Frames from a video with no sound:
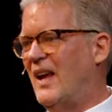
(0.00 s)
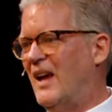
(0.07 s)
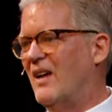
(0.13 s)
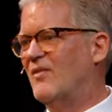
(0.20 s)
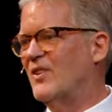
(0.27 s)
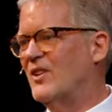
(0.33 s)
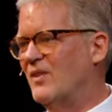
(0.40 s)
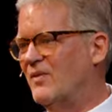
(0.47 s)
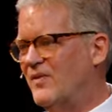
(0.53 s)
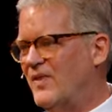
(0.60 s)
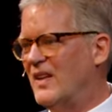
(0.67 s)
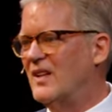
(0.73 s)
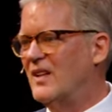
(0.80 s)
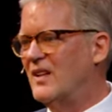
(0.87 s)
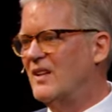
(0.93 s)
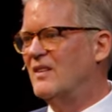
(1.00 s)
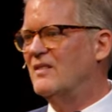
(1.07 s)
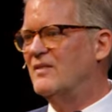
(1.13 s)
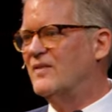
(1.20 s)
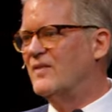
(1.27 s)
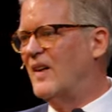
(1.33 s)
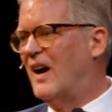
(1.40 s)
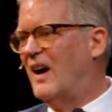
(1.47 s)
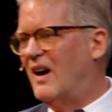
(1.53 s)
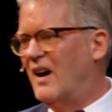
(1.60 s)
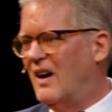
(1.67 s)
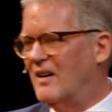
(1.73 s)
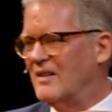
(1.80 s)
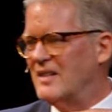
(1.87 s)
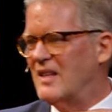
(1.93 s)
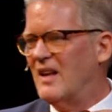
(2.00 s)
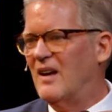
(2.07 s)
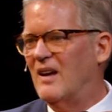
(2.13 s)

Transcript: have a definitive uh,